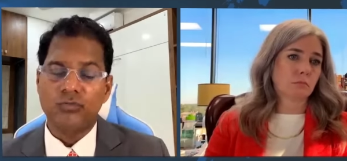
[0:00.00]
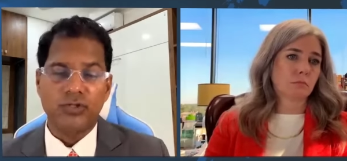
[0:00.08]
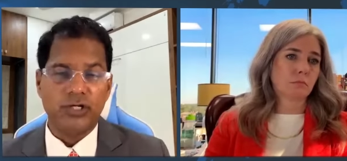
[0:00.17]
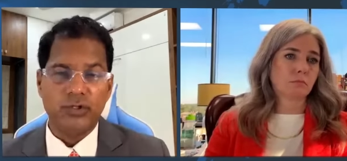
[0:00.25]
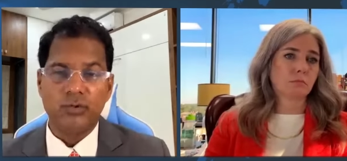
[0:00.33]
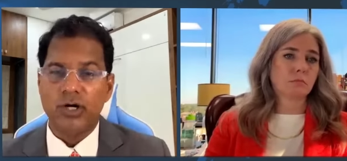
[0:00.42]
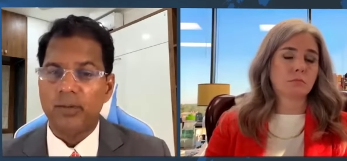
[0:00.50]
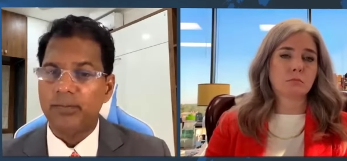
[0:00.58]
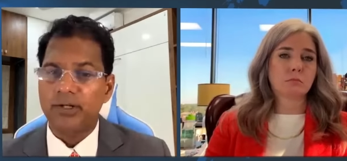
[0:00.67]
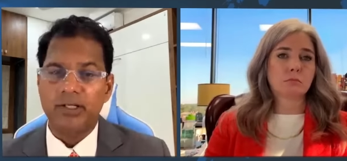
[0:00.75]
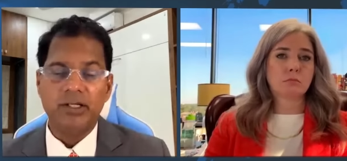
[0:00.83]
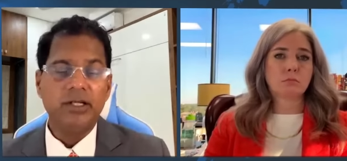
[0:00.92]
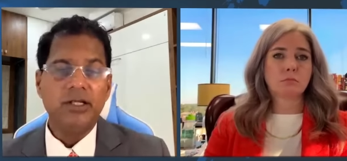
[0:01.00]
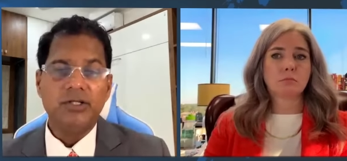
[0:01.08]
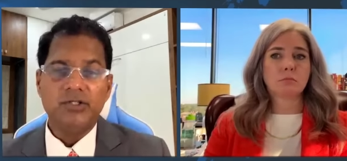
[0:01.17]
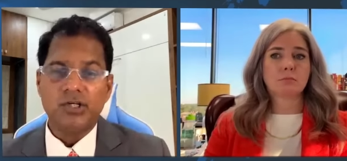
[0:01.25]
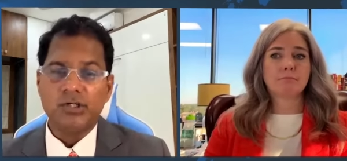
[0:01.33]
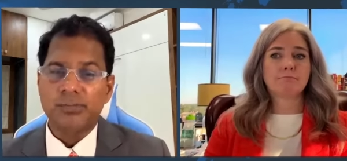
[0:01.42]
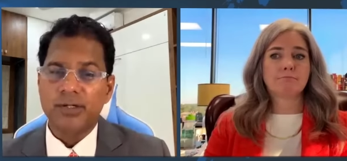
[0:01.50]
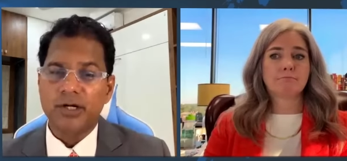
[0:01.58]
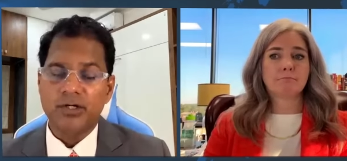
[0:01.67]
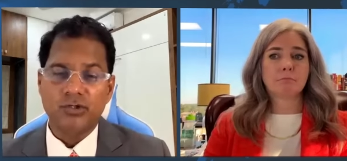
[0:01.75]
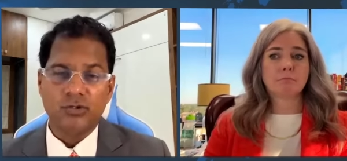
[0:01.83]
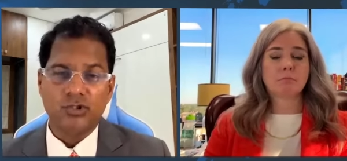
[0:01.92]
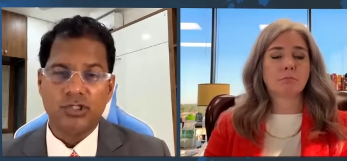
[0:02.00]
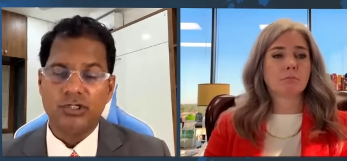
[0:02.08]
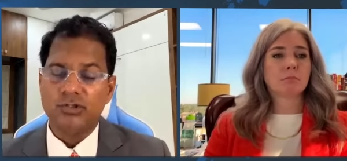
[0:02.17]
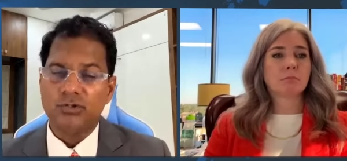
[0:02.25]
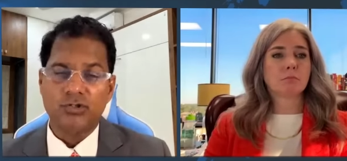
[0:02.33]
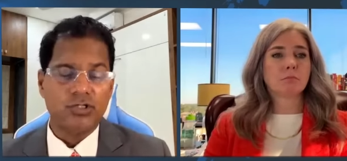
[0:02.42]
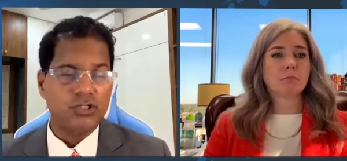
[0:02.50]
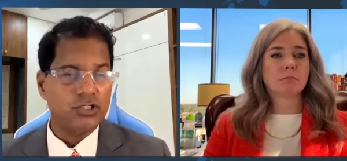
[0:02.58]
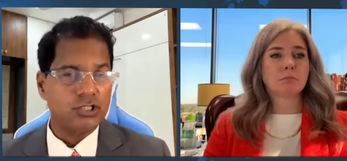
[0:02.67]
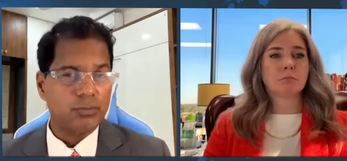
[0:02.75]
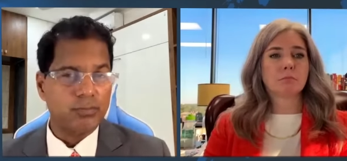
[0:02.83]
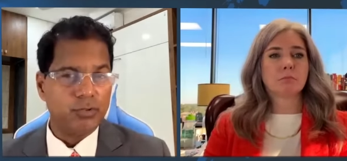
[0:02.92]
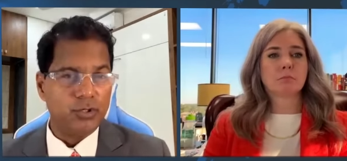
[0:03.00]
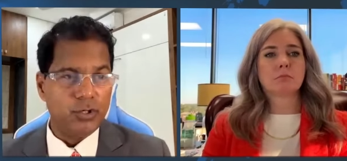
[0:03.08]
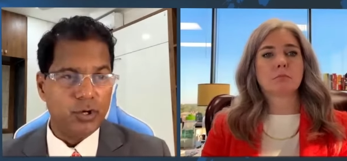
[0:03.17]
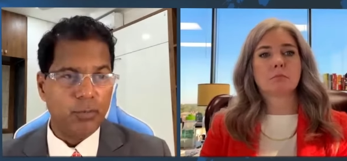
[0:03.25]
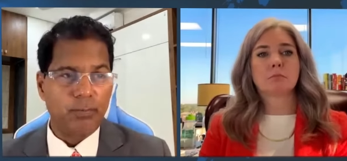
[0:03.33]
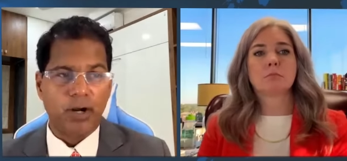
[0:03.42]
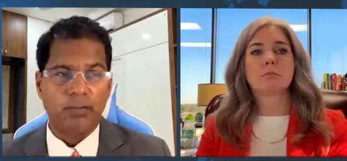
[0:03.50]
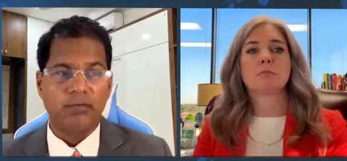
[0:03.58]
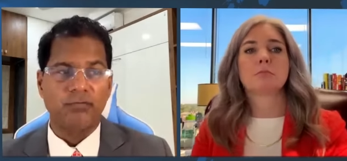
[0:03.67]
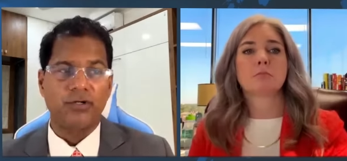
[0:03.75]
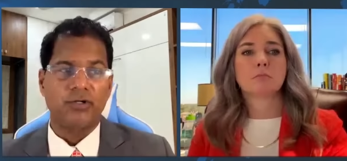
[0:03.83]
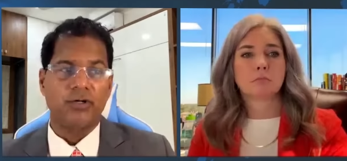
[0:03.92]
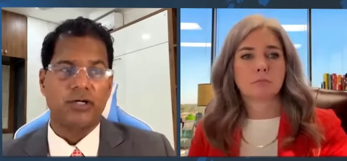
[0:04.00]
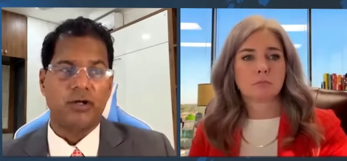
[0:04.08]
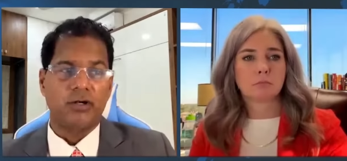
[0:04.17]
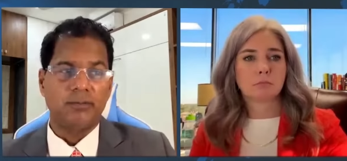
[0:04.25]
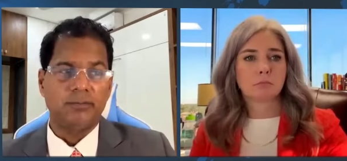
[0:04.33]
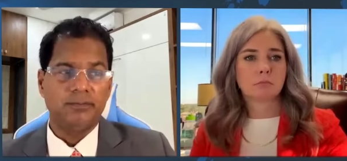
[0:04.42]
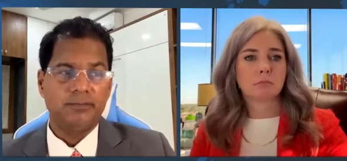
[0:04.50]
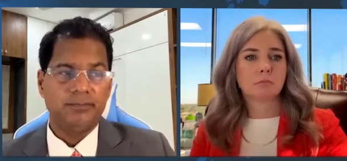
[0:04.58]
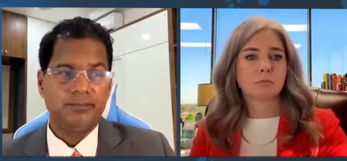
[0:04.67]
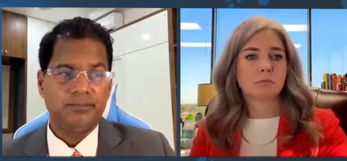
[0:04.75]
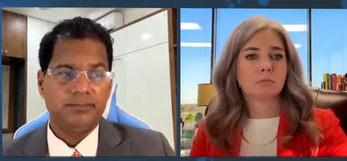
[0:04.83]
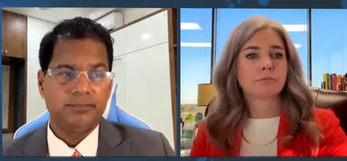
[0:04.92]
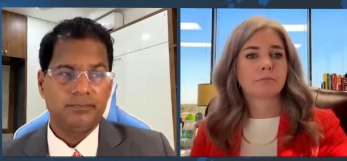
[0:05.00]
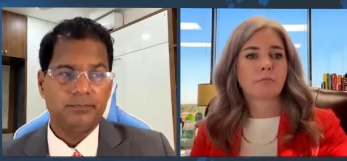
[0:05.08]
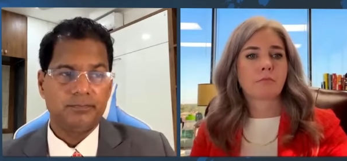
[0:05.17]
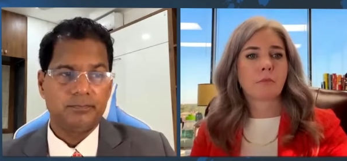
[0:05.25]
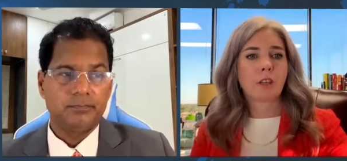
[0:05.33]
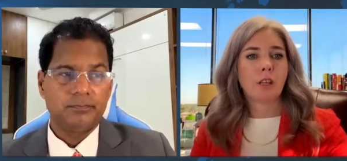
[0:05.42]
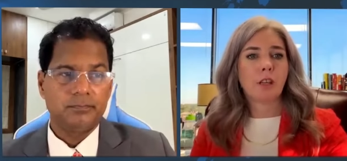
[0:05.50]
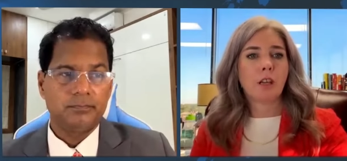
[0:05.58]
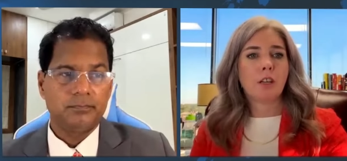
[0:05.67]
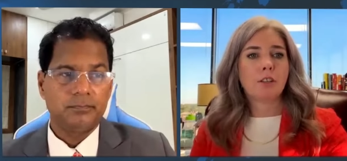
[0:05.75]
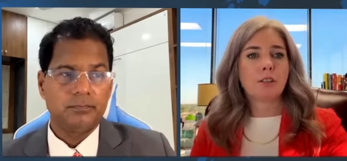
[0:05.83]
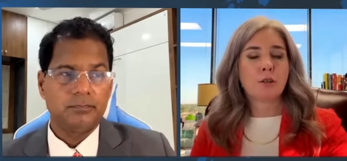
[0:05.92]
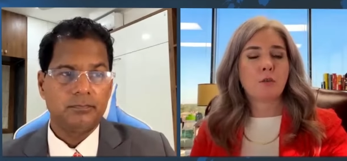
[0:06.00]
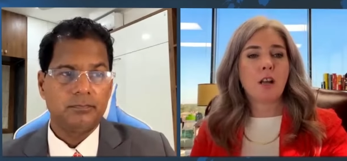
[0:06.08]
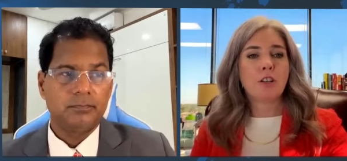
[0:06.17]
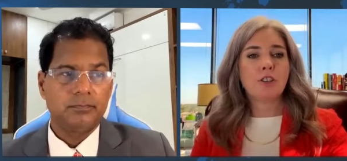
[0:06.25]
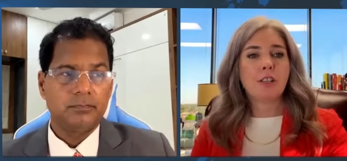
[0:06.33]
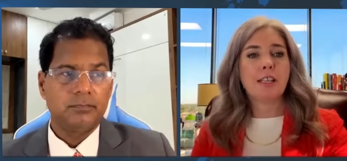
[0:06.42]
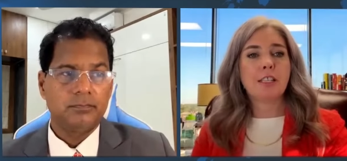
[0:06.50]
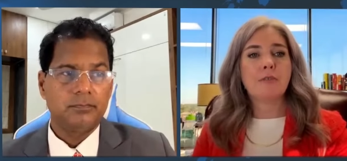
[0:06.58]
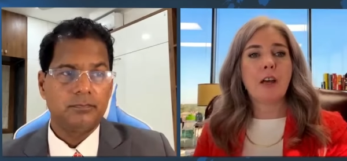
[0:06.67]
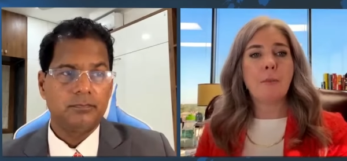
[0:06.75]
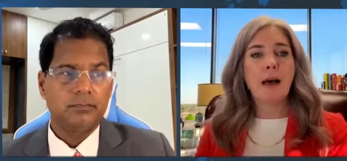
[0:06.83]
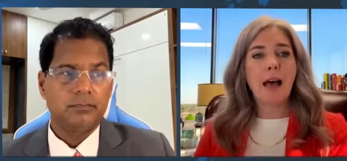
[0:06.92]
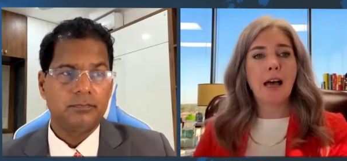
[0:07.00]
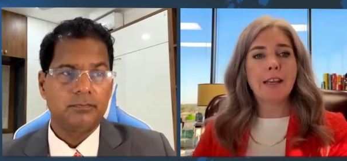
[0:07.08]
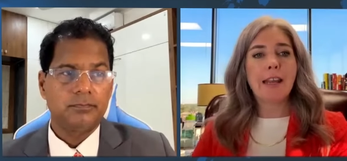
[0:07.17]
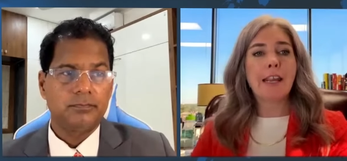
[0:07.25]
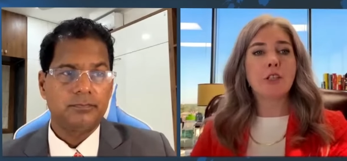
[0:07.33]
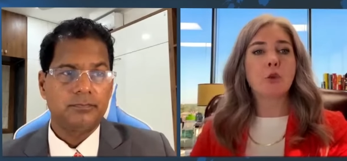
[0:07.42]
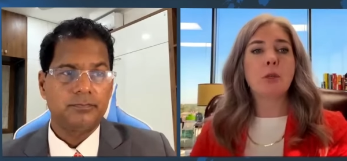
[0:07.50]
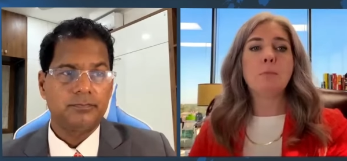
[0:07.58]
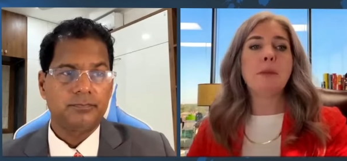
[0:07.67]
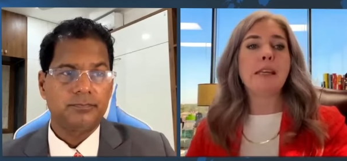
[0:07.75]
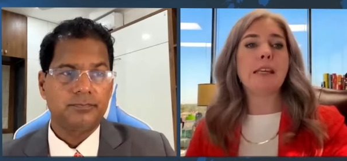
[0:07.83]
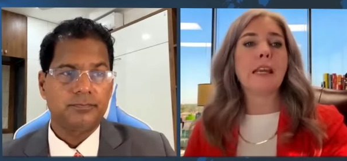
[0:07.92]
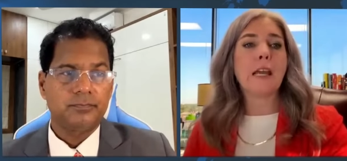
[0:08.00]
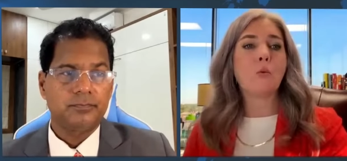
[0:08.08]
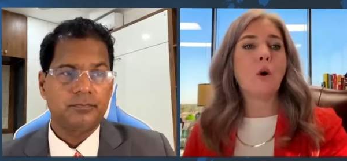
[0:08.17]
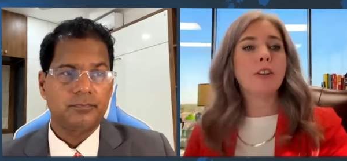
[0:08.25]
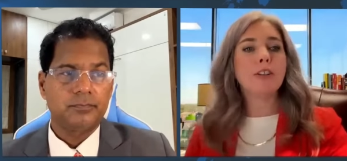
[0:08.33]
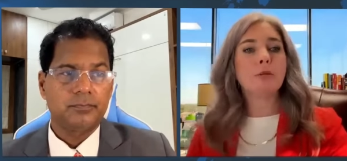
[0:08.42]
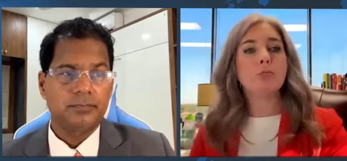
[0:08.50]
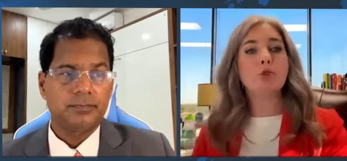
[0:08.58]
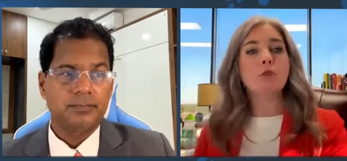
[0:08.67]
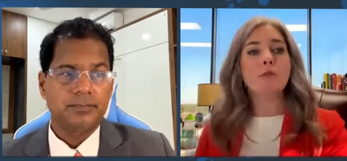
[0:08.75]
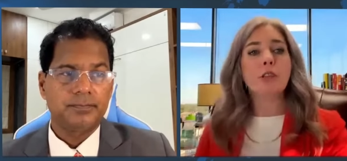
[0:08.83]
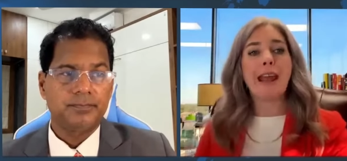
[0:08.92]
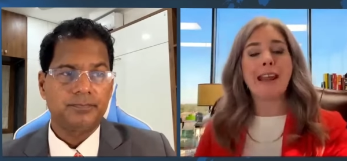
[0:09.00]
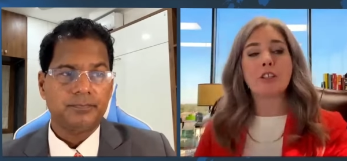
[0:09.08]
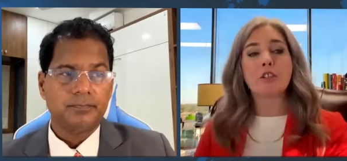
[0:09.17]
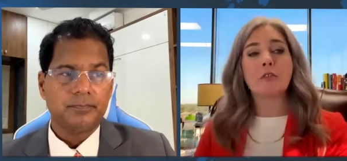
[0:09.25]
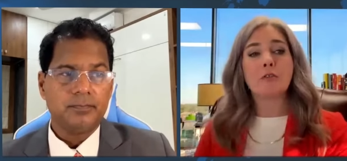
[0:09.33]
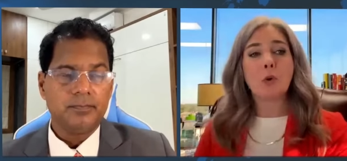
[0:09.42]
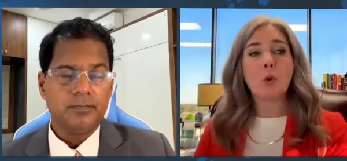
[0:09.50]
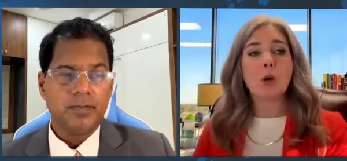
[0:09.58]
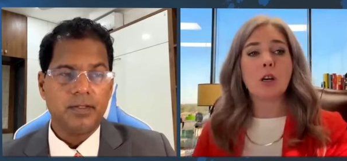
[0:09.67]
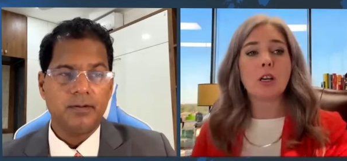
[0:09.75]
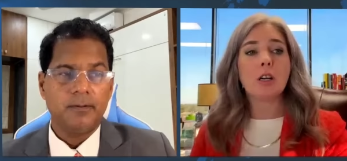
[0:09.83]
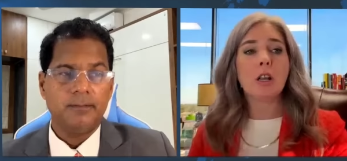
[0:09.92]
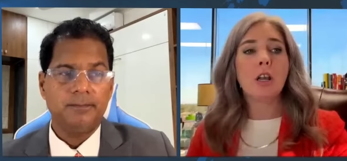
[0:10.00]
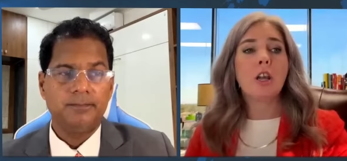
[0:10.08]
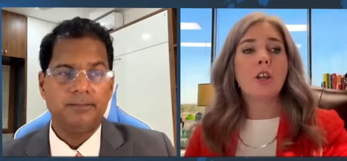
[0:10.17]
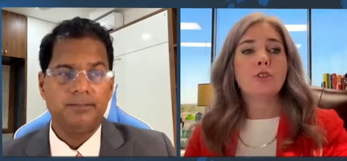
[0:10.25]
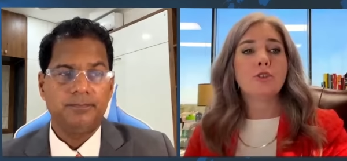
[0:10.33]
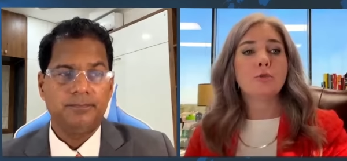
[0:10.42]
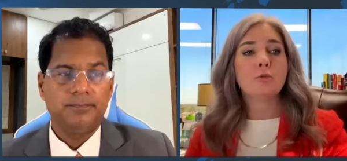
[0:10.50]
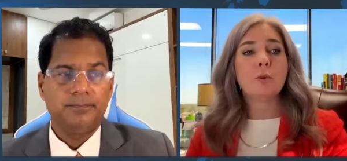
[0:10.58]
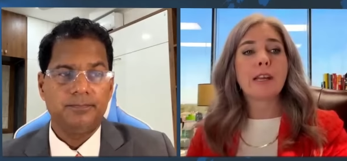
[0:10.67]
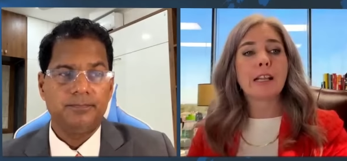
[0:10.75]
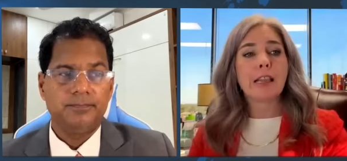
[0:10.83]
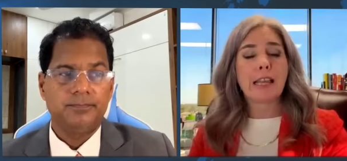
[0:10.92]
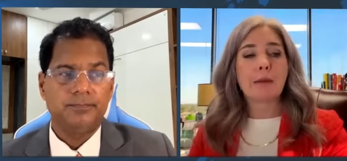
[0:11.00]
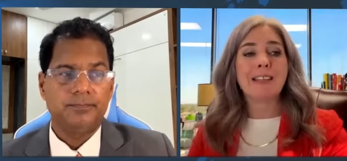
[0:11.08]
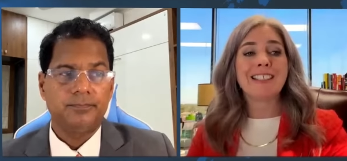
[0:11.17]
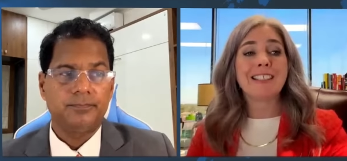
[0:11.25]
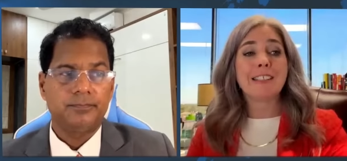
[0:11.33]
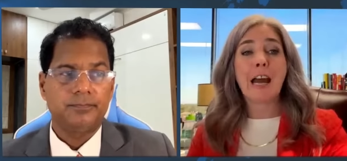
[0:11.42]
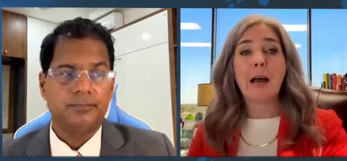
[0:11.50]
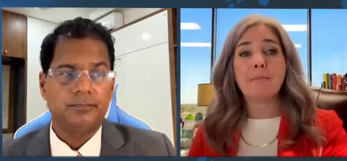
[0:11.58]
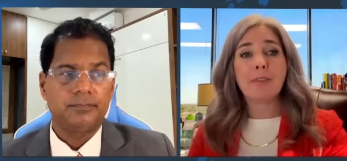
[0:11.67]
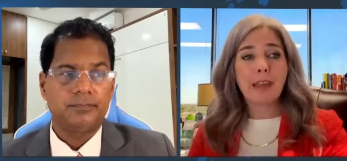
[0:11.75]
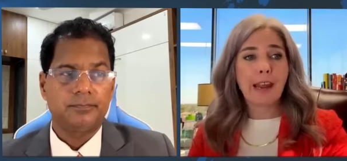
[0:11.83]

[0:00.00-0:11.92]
Speaker 1: to the new company. Just because you change the citizenship, no problem for you at all.
Speaker 2: Saranj says, if I'm on H-1B and want to move to H-4 to reclaim and stop